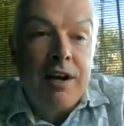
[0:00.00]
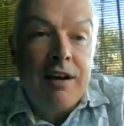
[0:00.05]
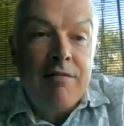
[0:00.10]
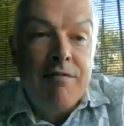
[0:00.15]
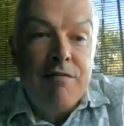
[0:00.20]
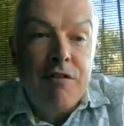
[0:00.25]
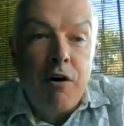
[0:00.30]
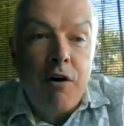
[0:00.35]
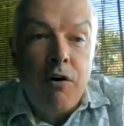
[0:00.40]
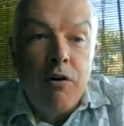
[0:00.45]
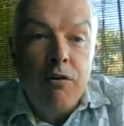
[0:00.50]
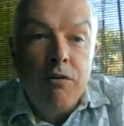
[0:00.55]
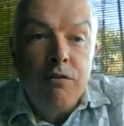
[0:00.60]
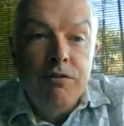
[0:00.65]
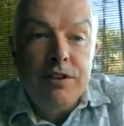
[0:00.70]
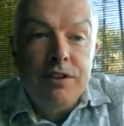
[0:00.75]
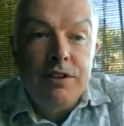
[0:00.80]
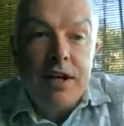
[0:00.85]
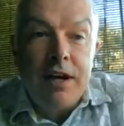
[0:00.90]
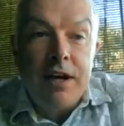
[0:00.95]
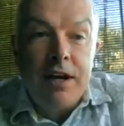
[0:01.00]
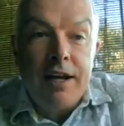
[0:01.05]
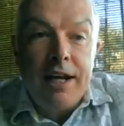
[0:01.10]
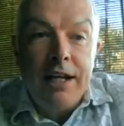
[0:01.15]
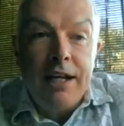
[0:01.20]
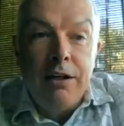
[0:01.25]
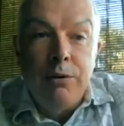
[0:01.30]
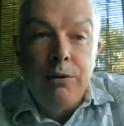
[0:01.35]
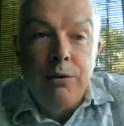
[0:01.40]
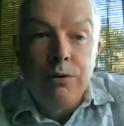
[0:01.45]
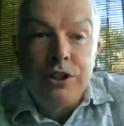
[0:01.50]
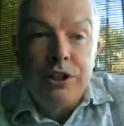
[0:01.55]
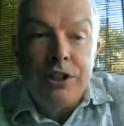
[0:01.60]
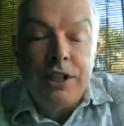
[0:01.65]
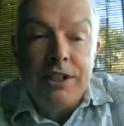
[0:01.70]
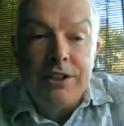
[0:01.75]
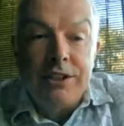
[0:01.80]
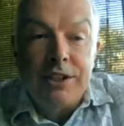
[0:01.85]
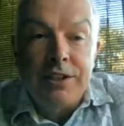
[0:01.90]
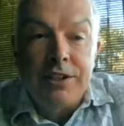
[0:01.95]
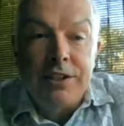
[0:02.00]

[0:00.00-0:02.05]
involved in launching this.